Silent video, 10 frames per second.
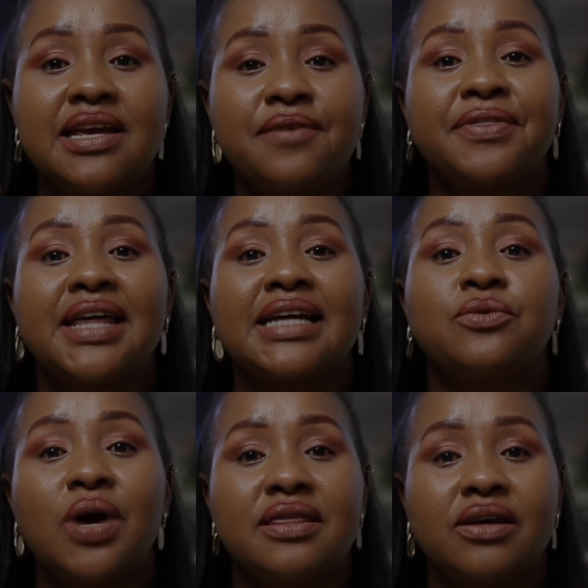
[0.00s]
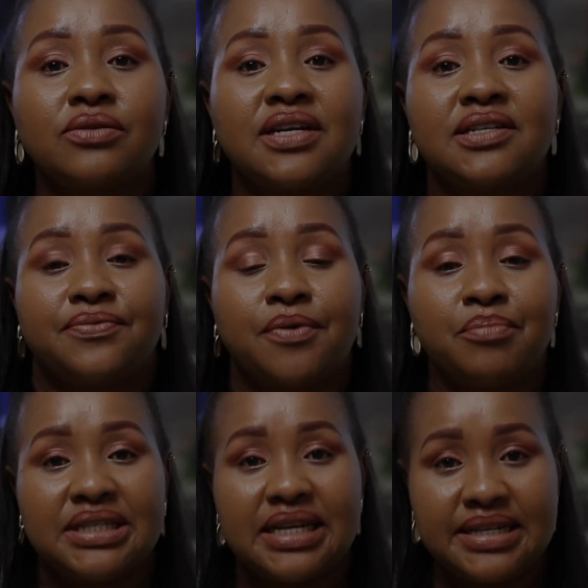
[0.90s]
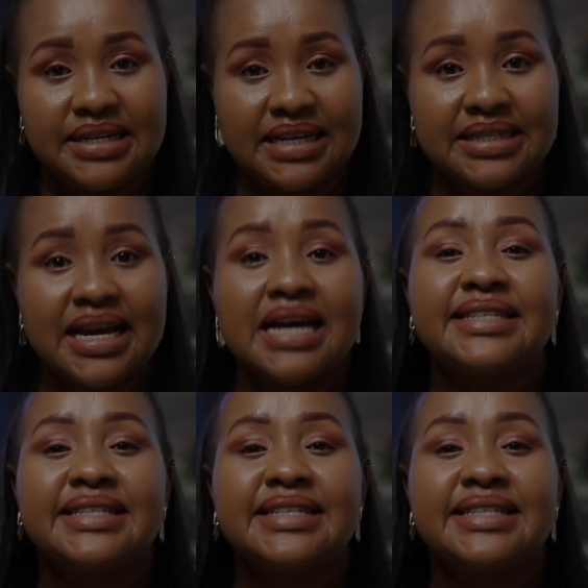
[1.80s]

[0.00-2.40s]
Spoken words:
if that 1,000 is for miscellaneous,